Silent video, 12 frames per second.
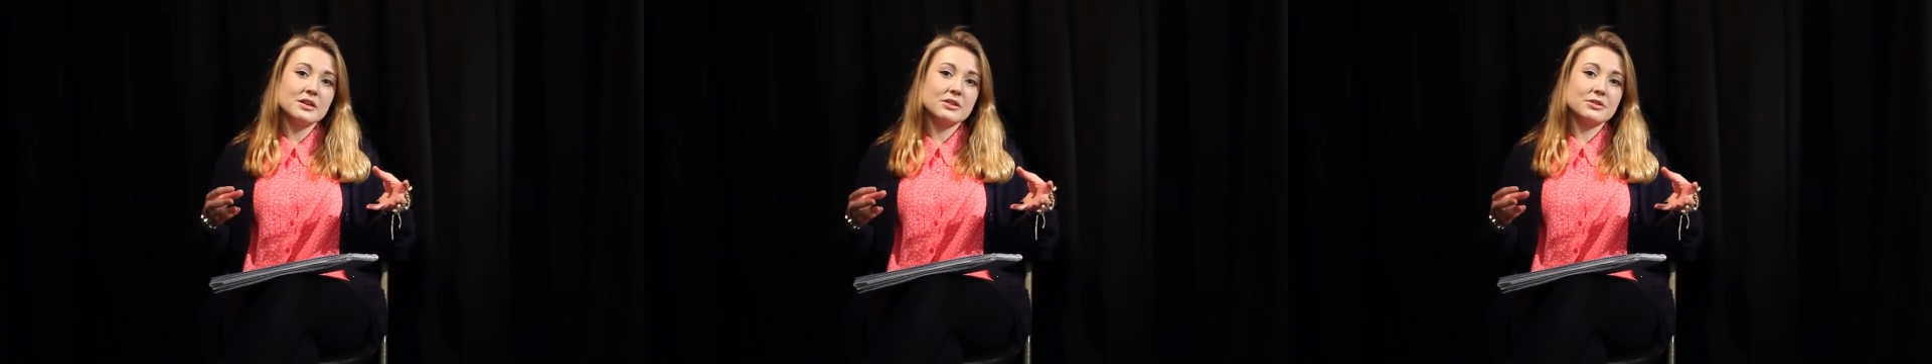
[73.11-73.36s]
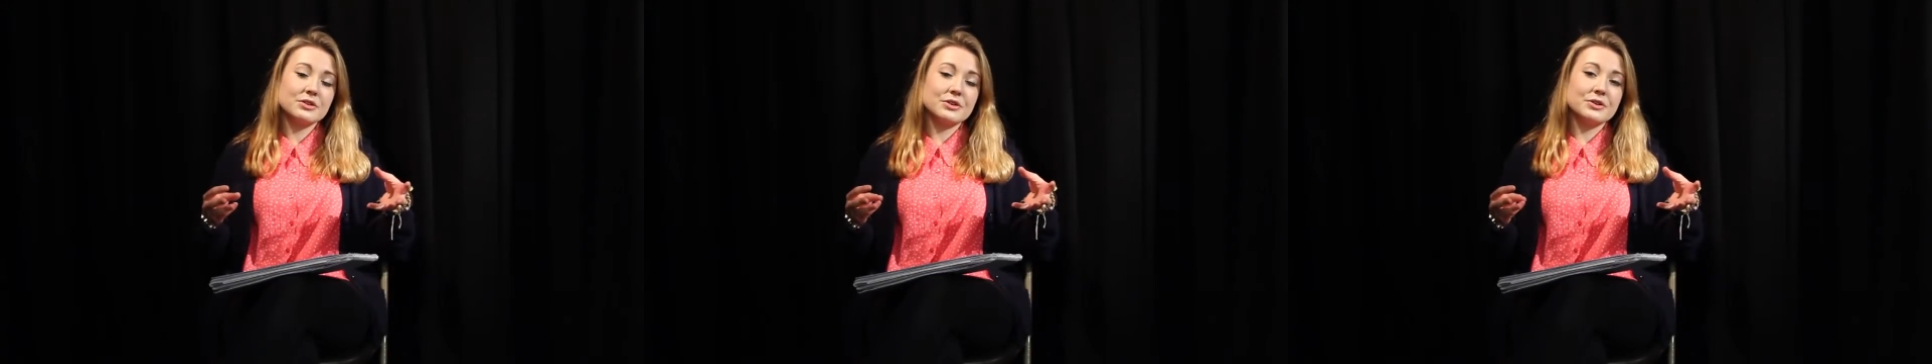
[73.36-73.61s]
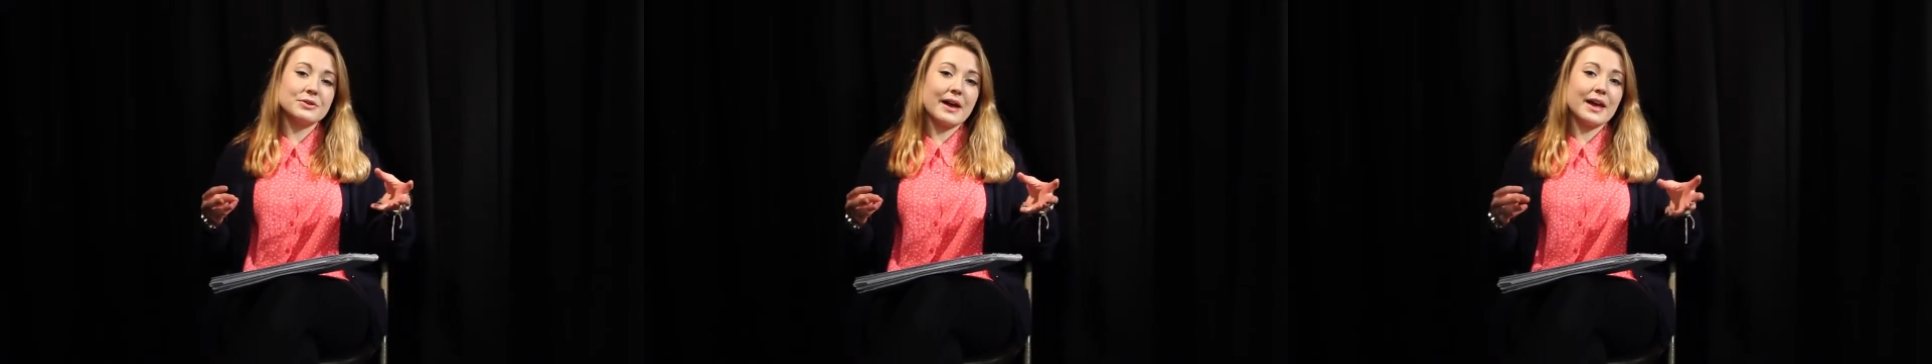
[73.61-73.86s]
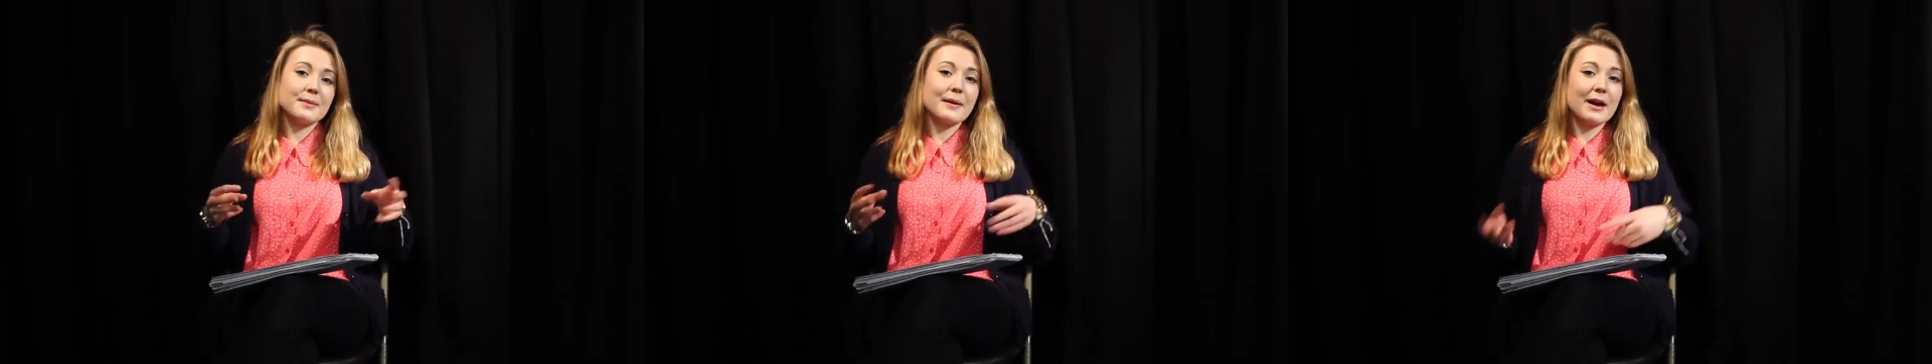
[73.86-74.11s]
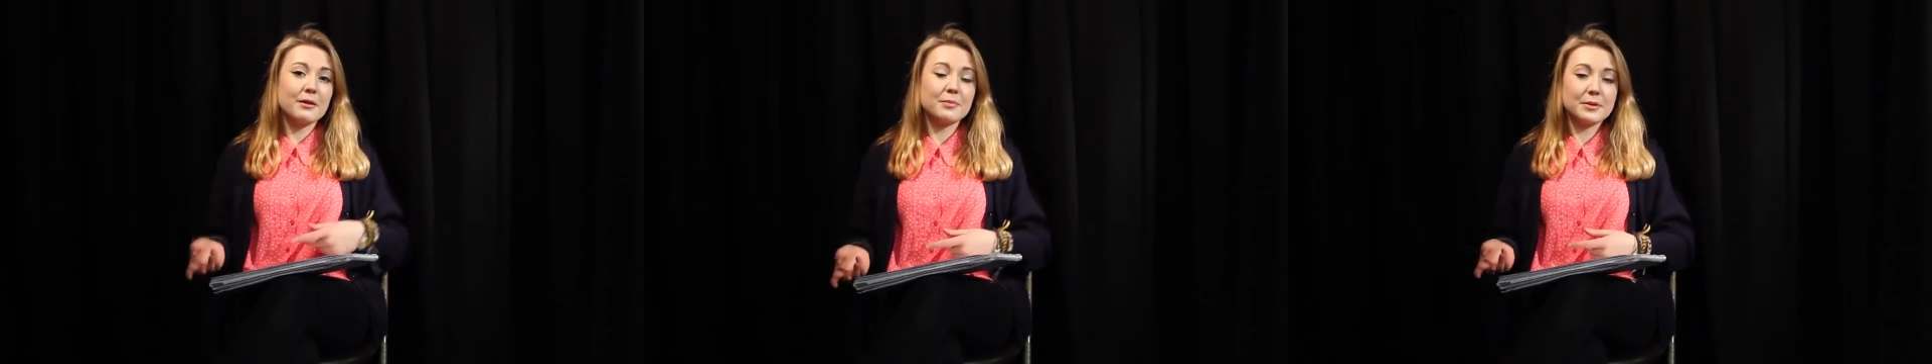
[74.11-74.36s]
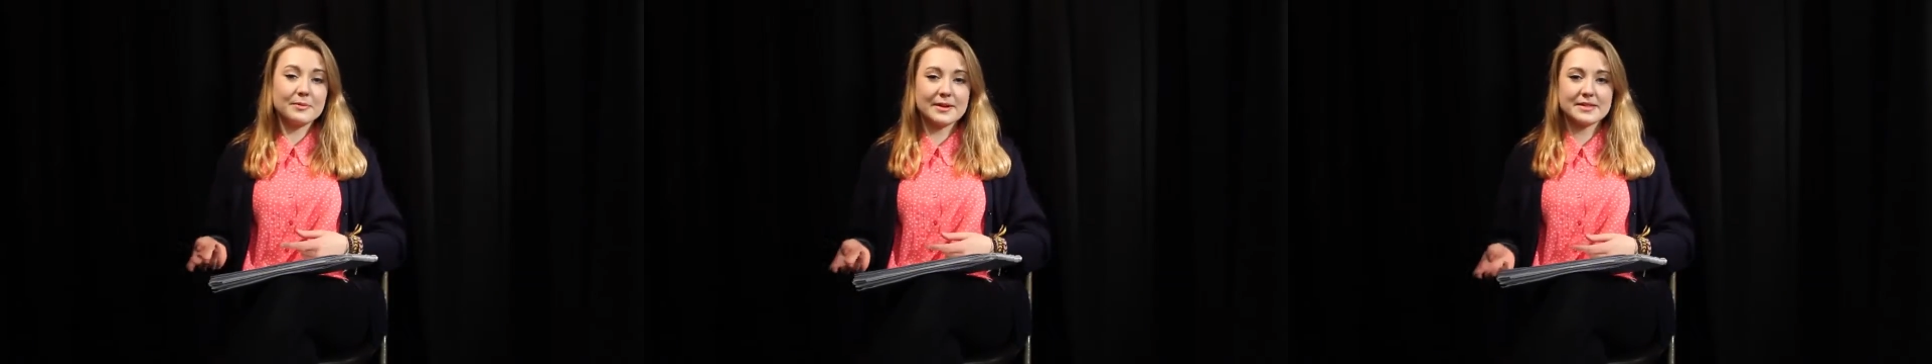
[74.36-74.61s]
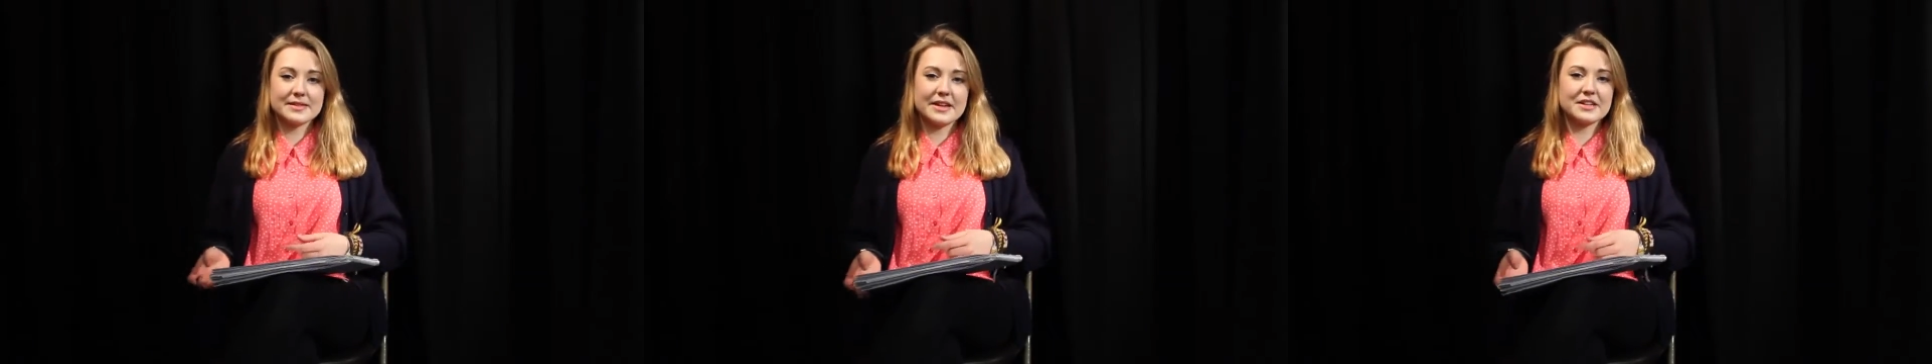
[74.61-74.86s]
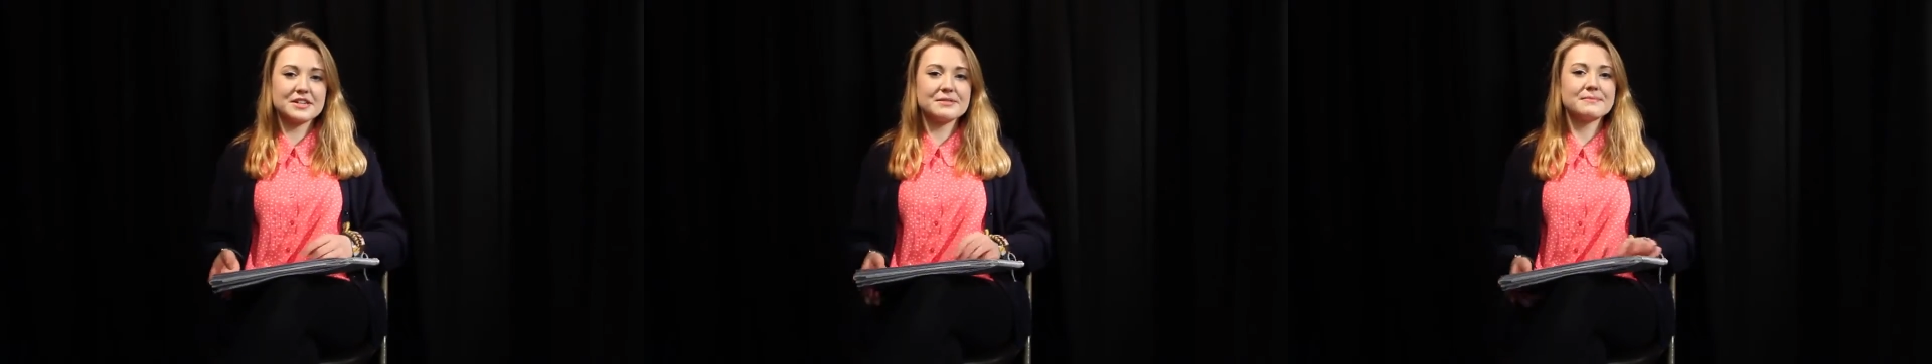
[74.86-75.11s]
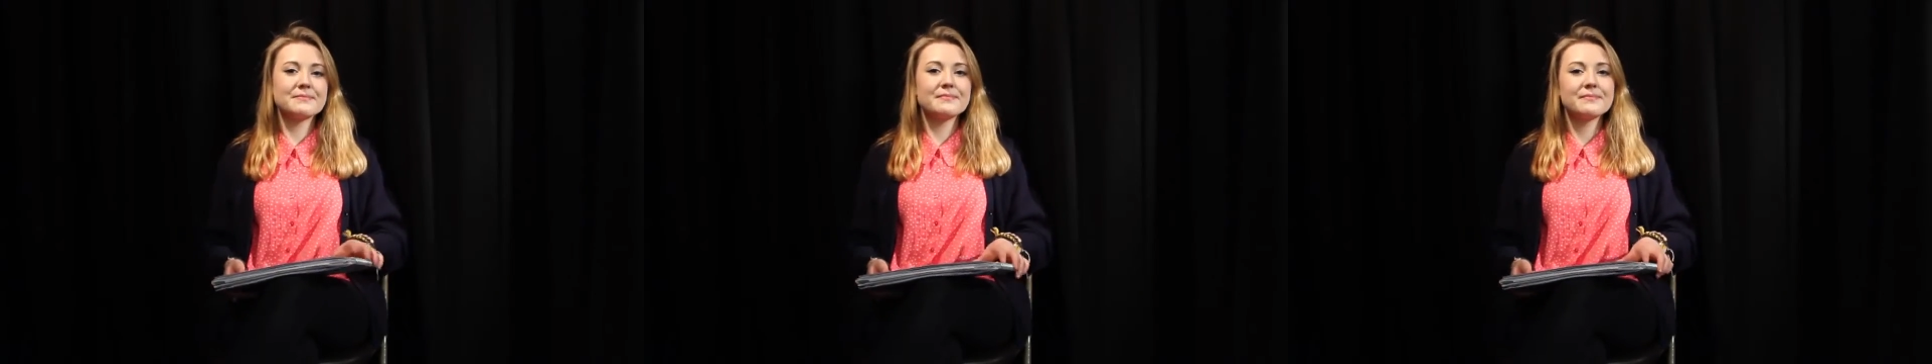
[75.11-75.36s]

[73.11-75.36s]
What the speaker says: through a PowerPoint presentation.